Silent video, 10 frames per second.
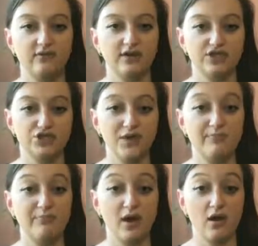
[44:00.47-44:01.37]
a
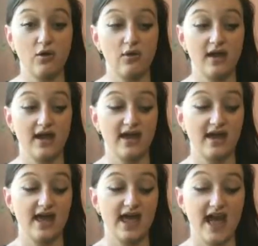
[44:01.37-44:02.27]
straight bow,
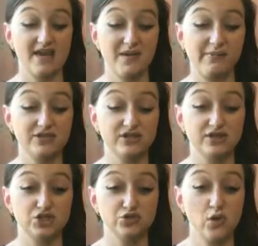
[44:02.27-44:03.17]
and I'm able to
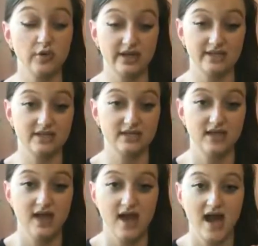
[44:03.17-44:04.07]
control it.
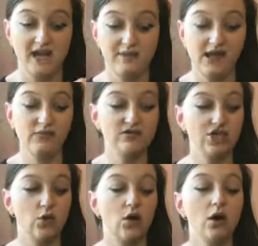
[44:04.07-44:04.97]
And I'm able to
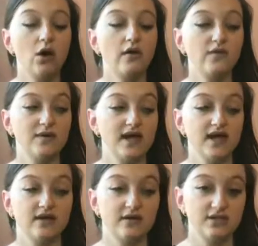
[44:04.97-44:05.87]
go all the
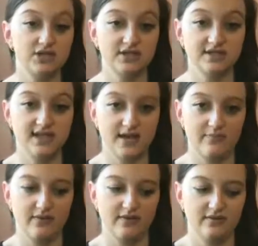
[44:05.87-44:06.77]
way to the
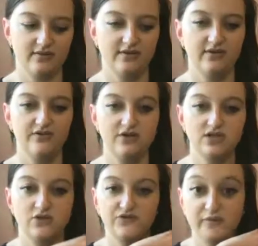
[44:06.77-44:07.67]
tip.
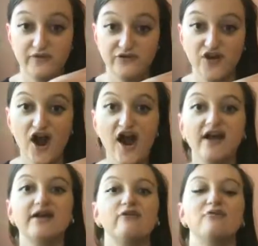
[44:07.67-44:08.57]
So from the
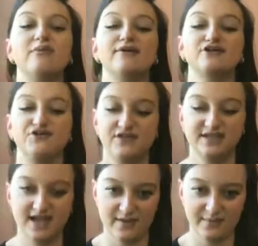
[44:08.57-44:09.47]
frog, remember, to the
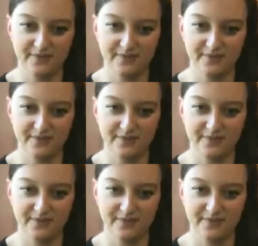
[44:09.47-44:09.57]
tip.